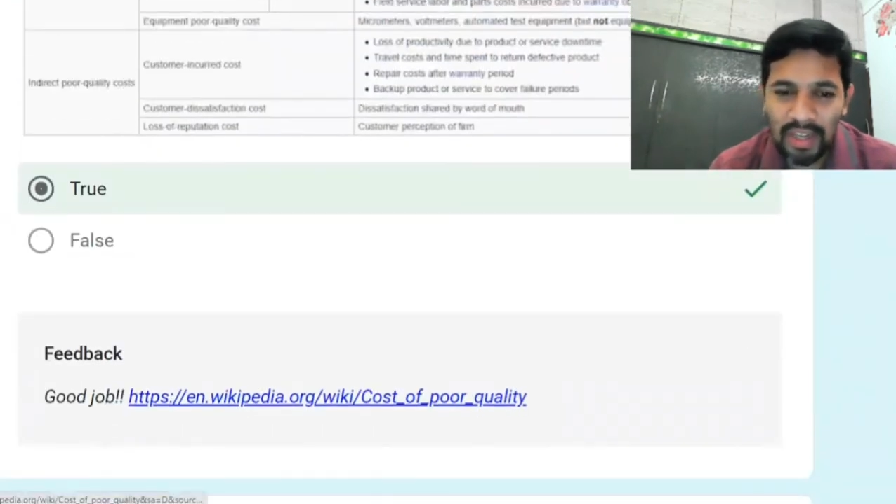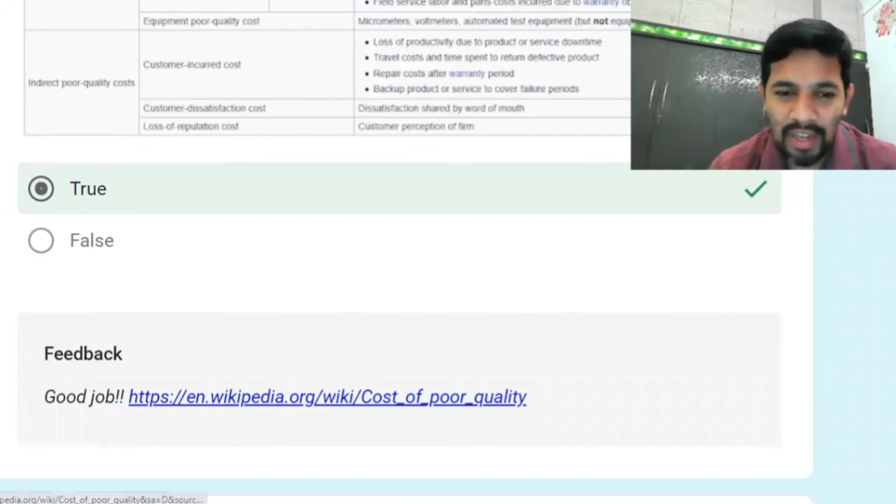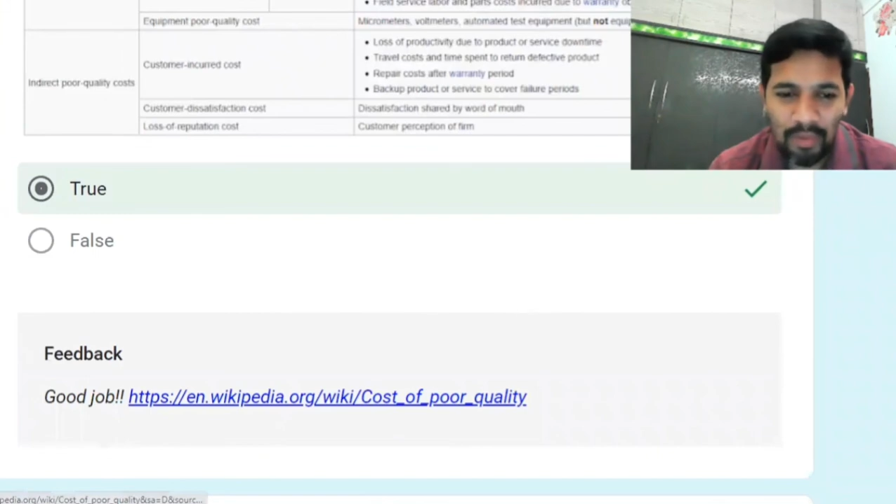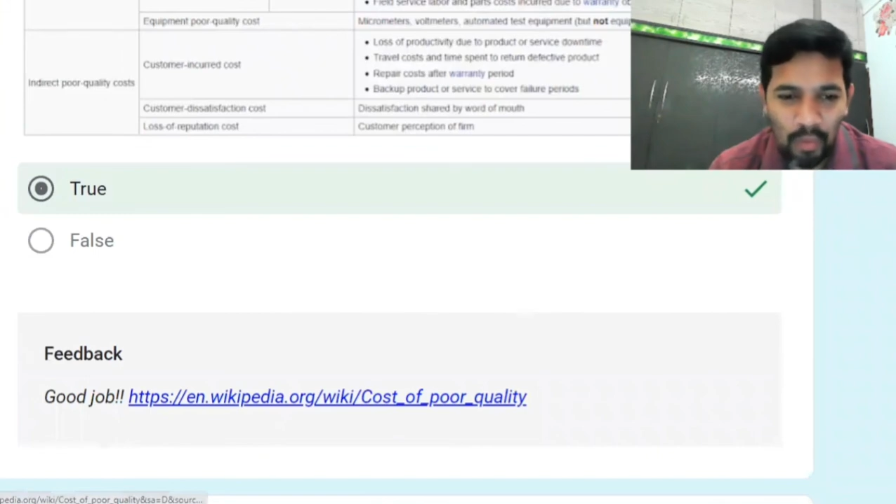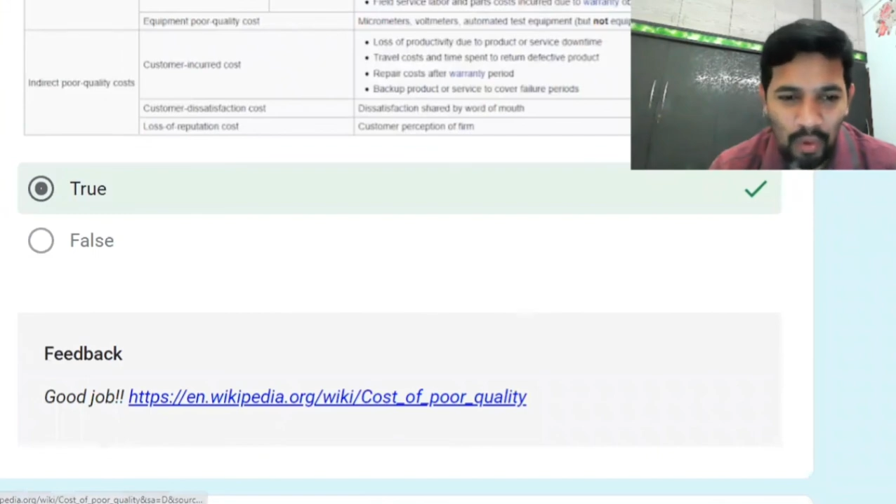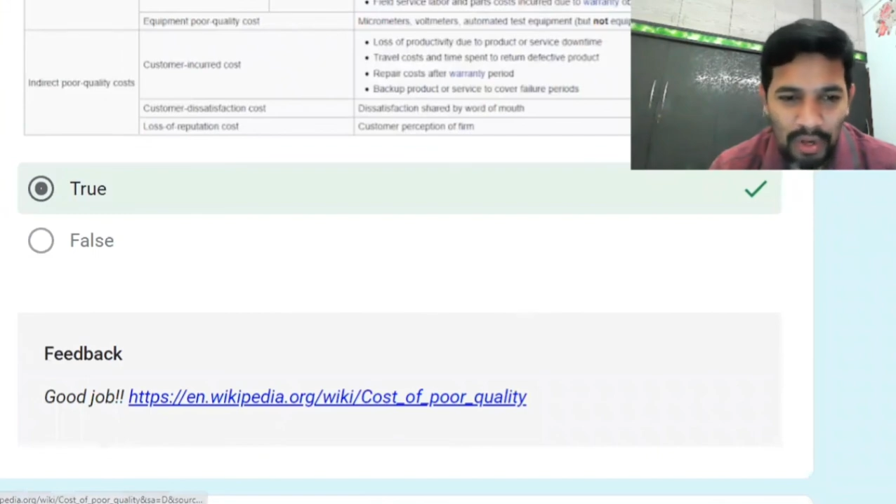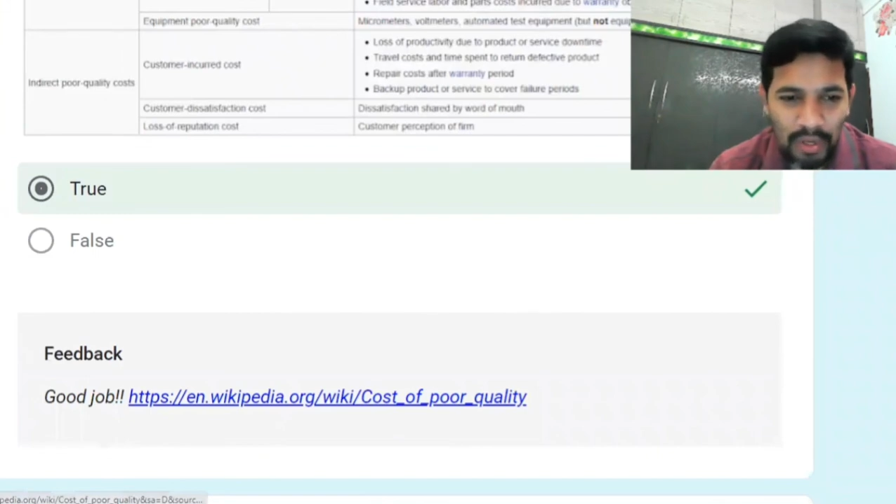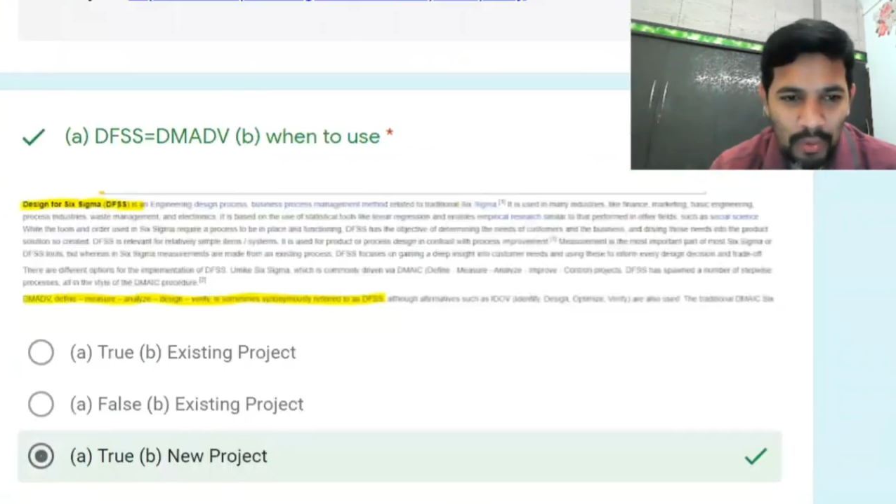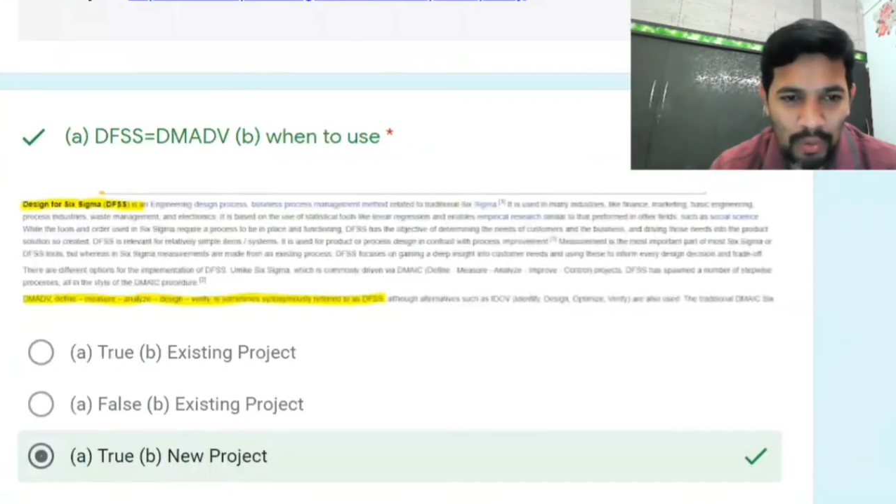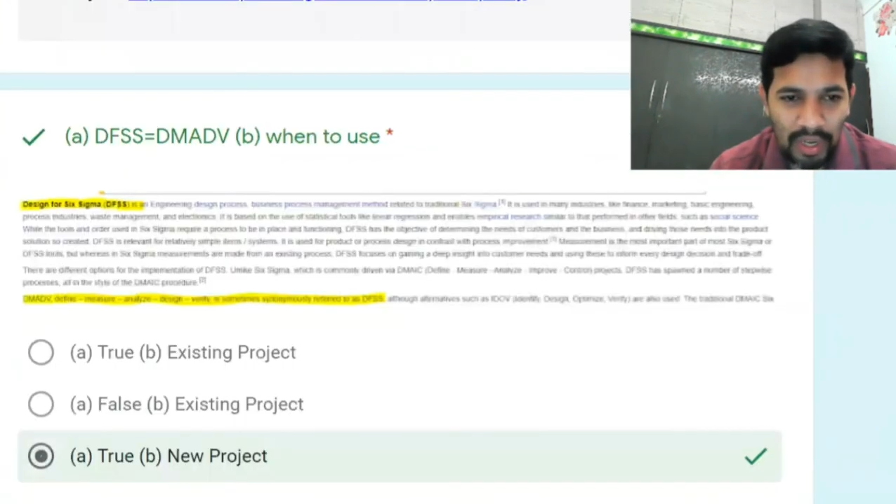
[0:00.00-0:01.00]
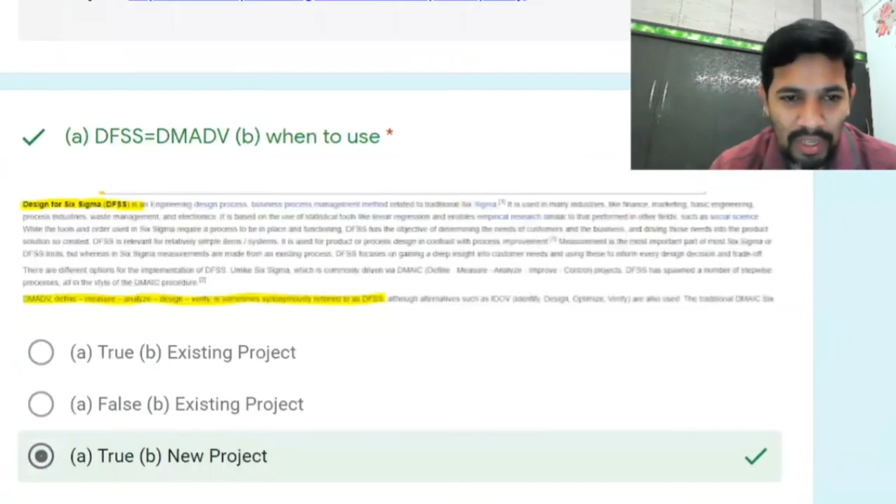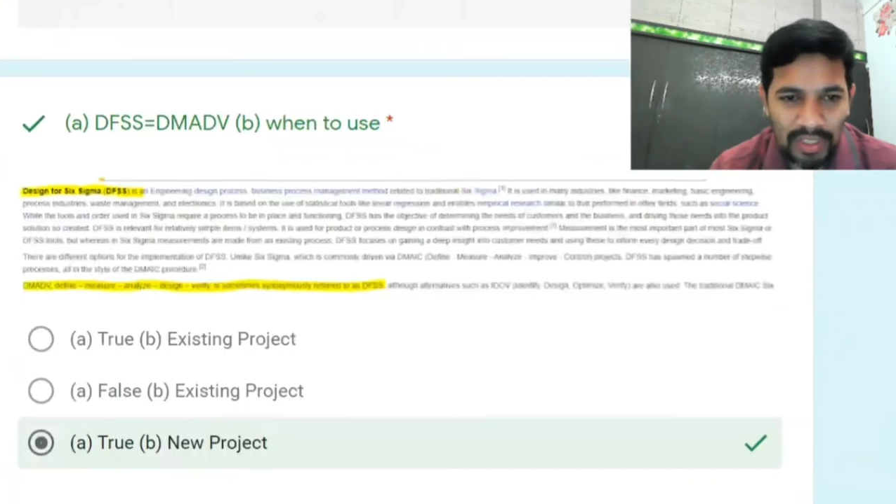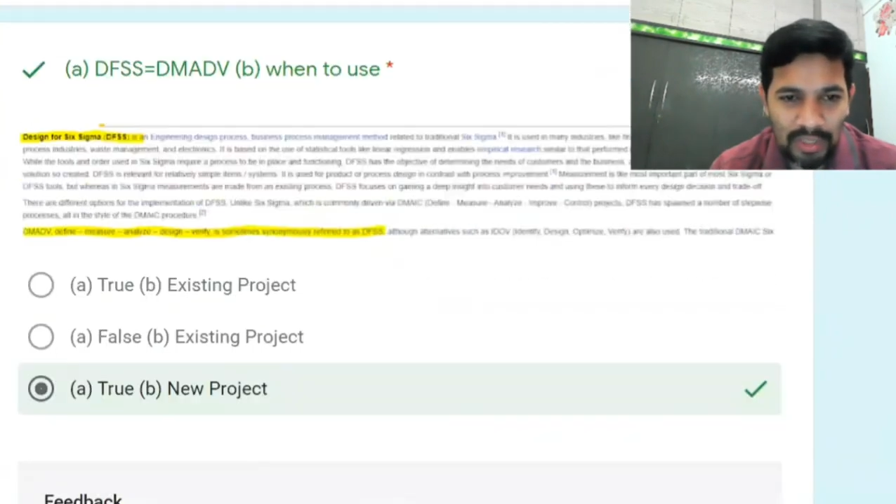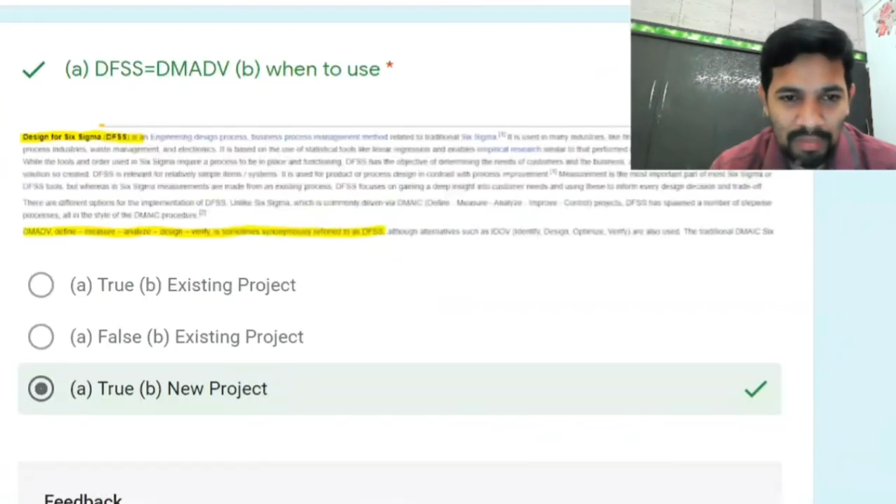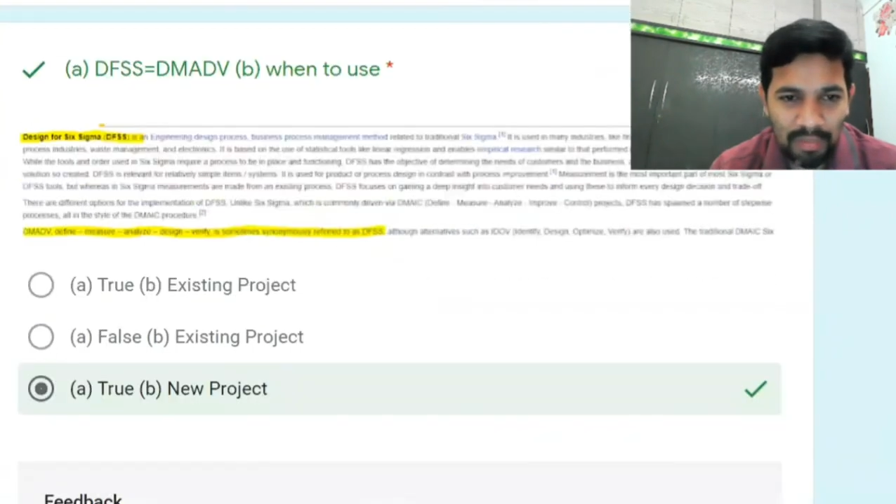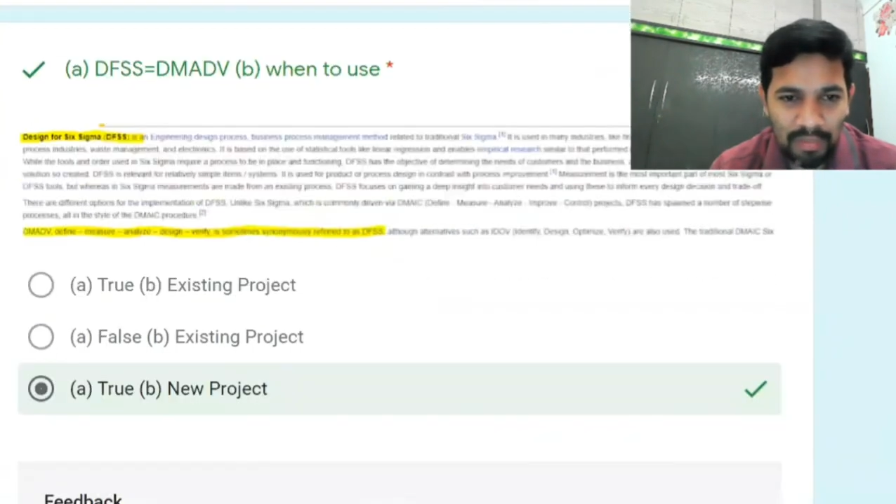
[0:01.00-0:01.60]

If you wanted to catch up